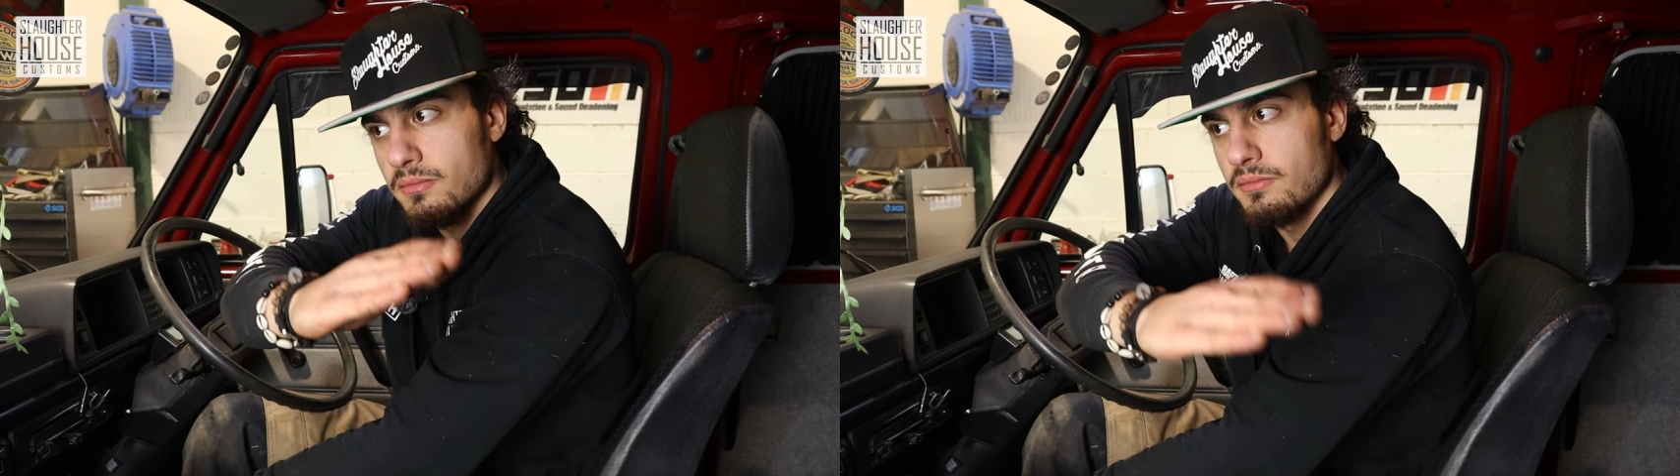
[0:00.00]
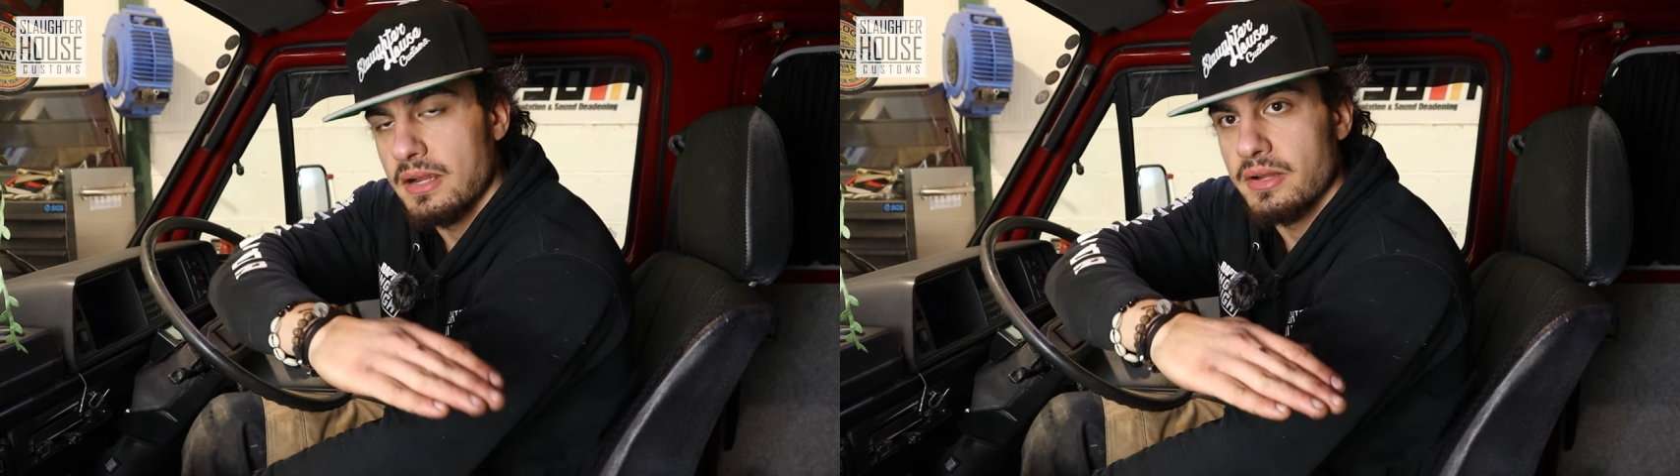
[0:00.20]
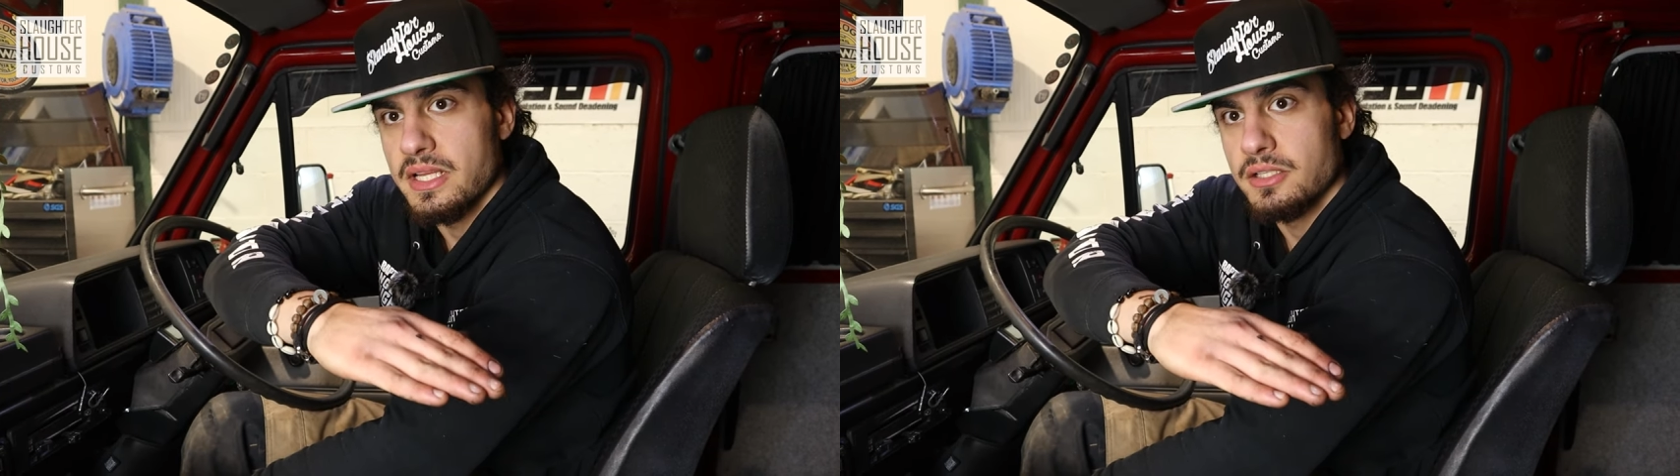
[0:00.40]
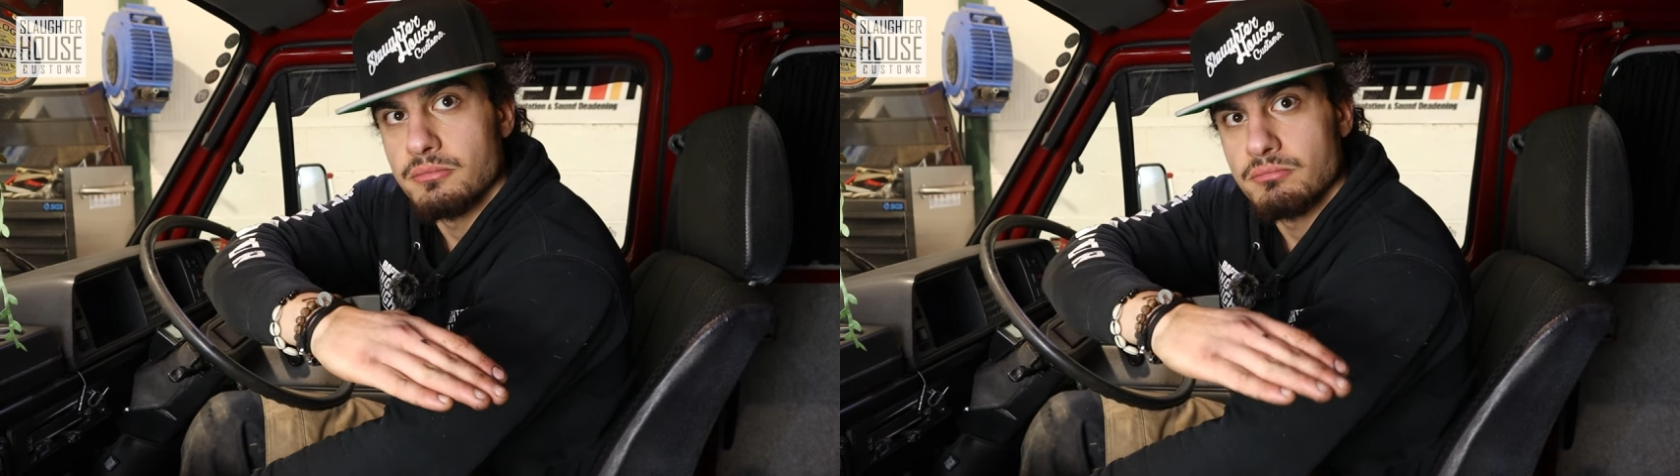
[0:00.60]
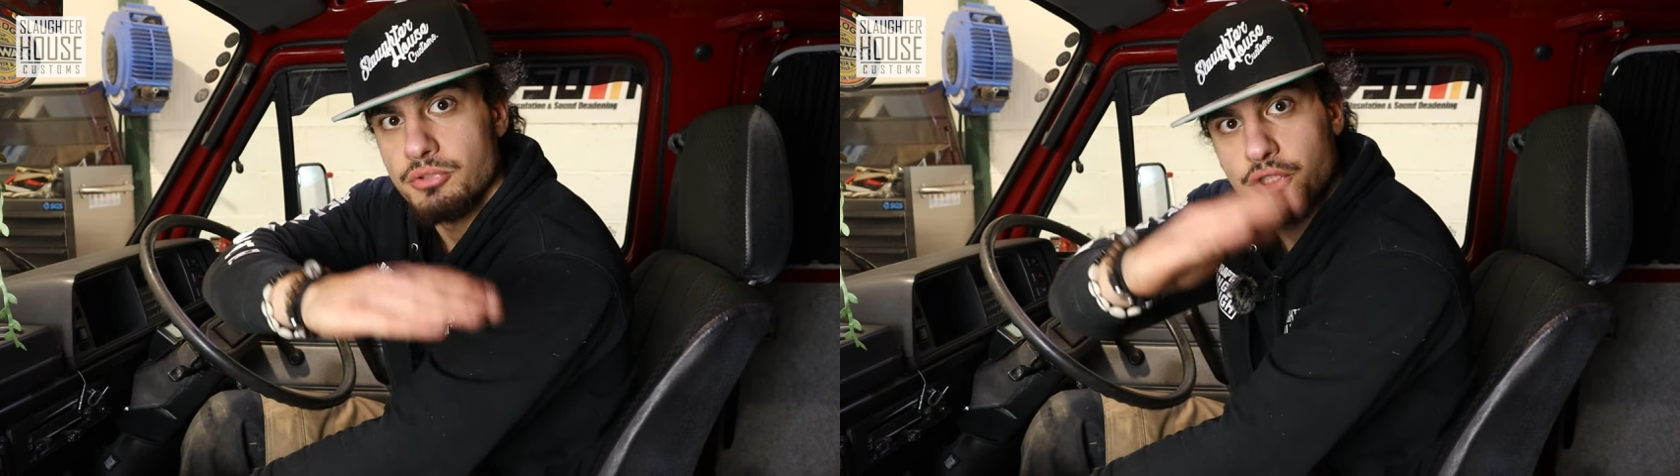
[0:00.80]
very
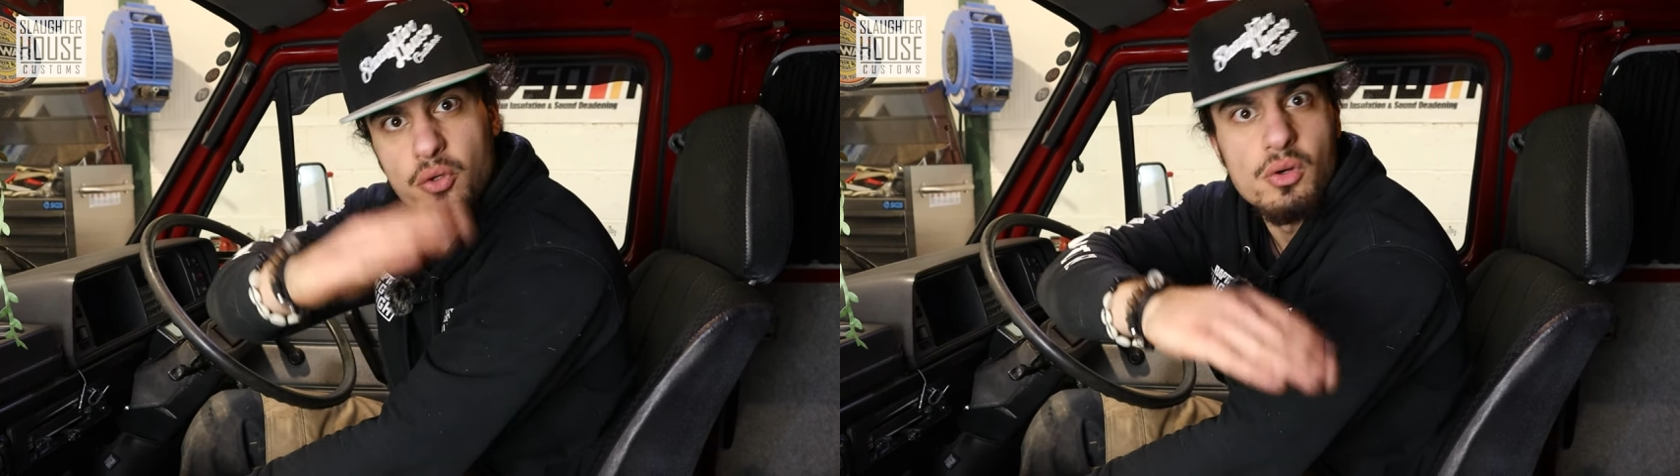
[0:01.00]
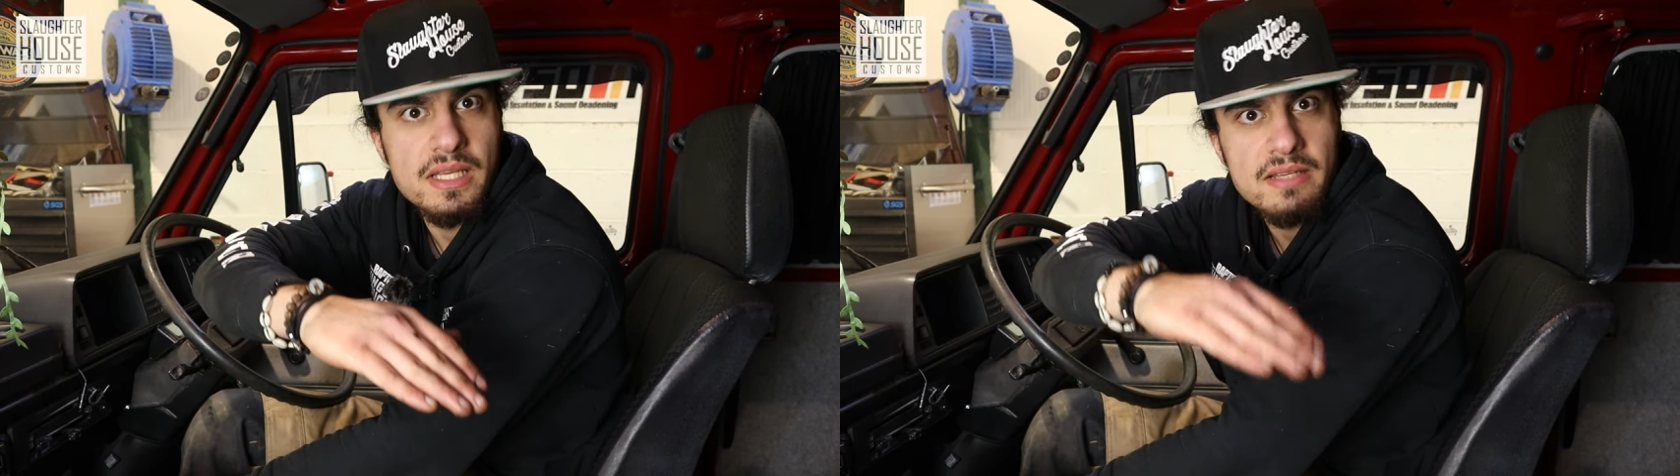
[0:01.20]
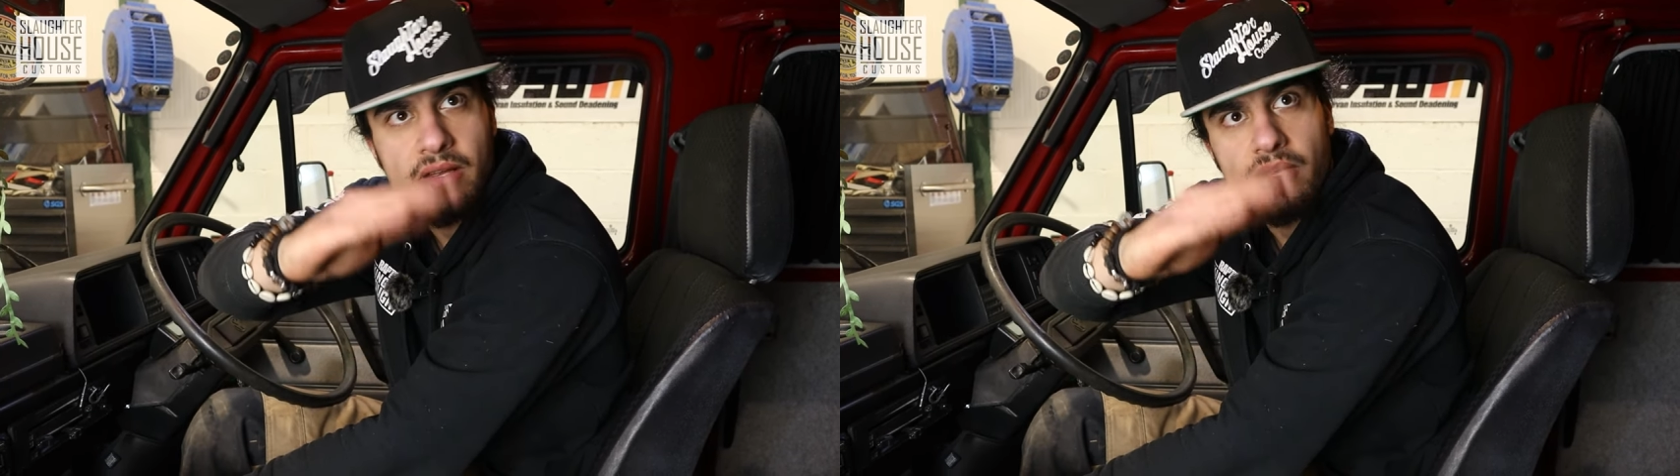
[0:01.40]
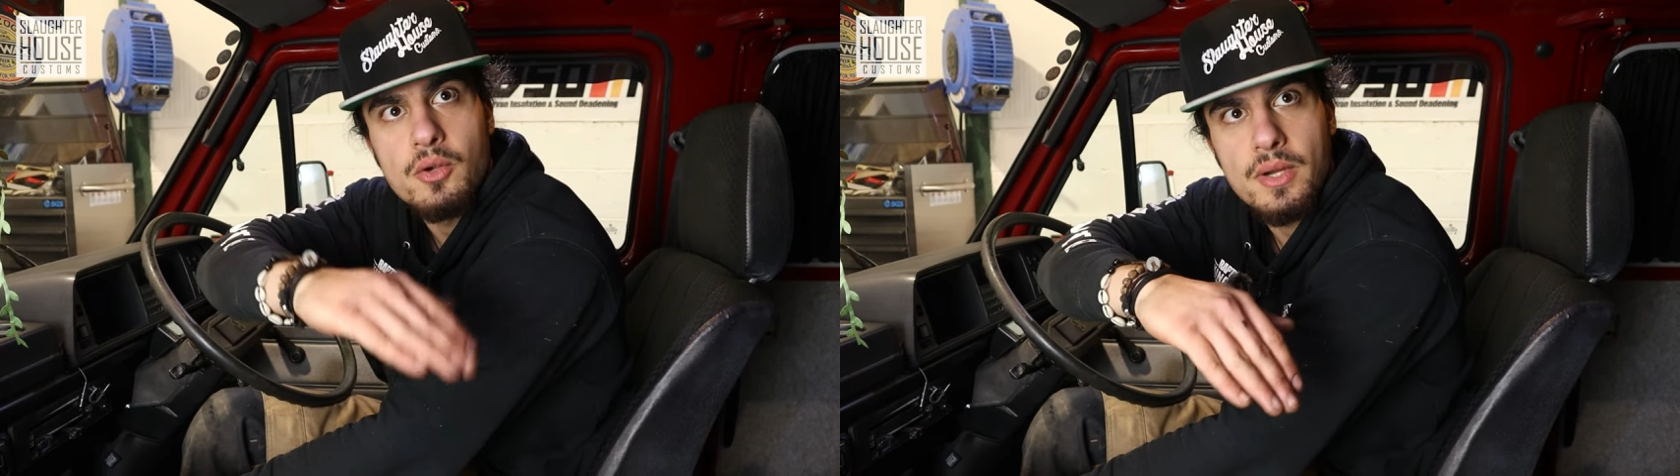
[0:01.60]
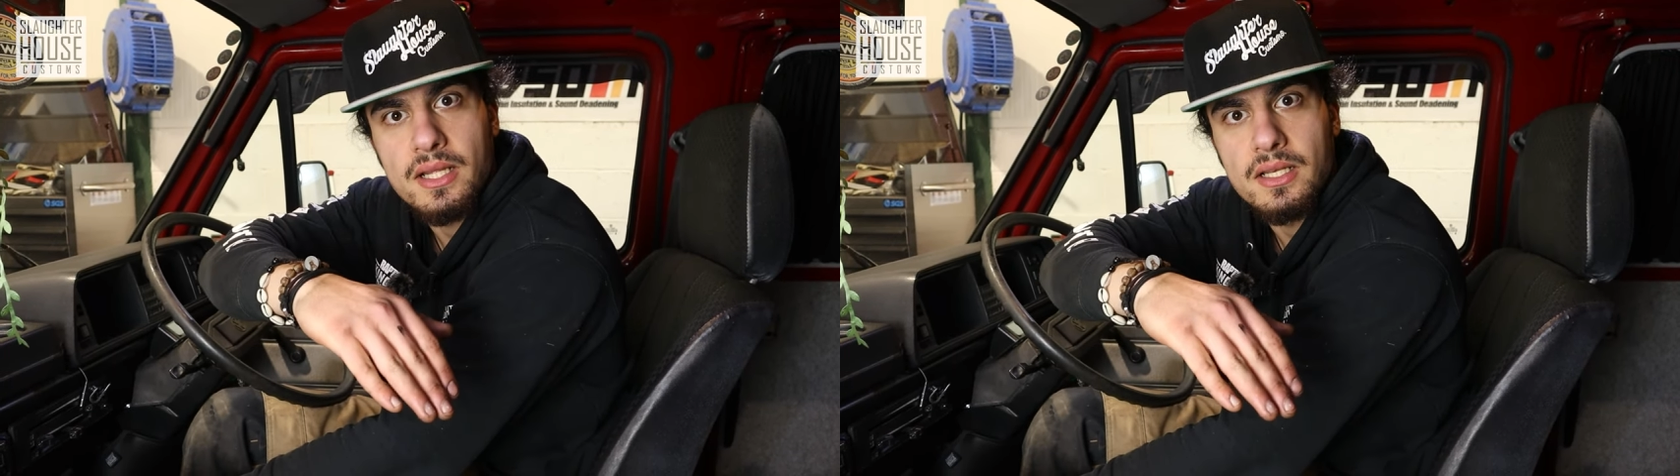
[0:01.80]
shortly, very
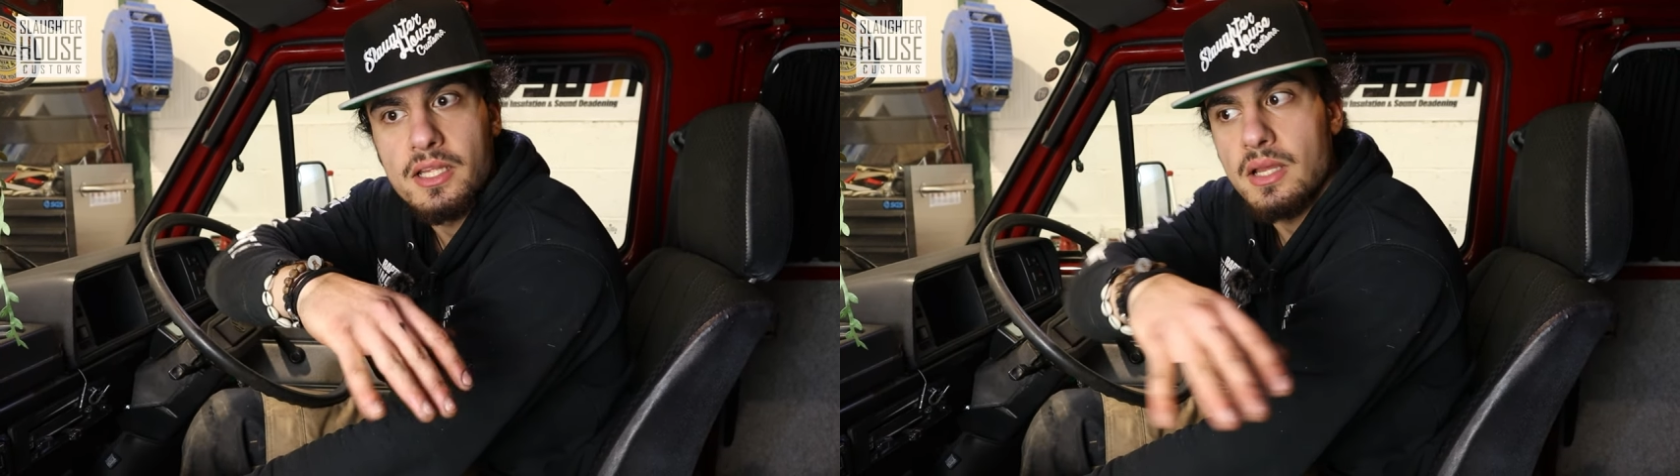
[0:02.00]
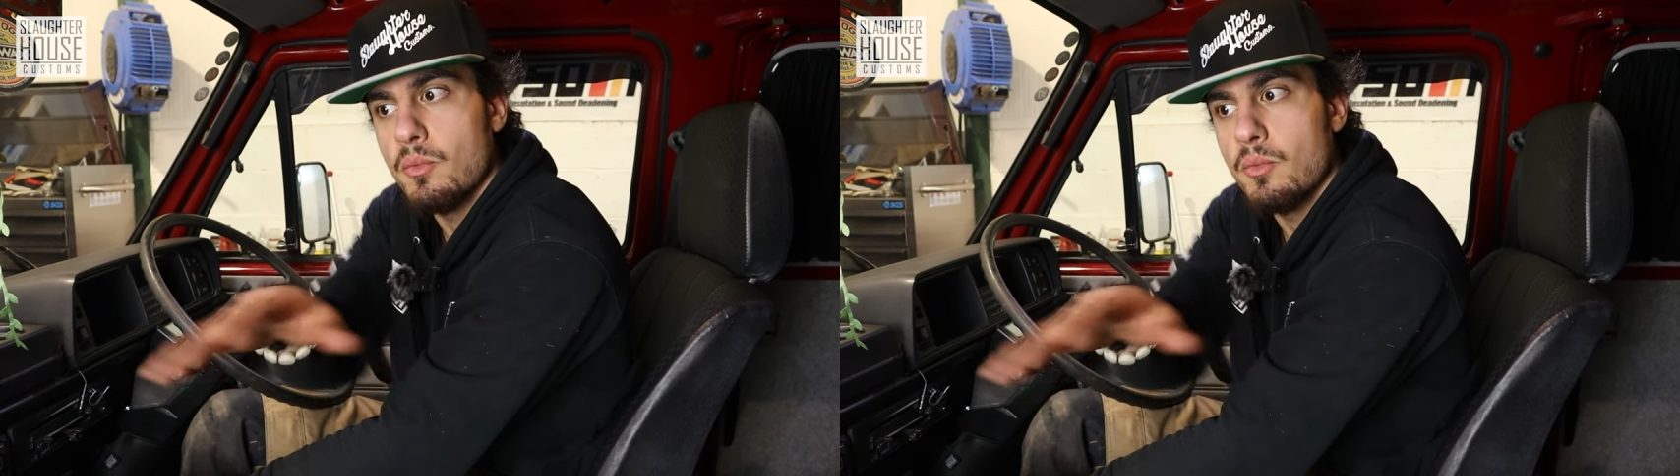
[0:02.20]
quickly,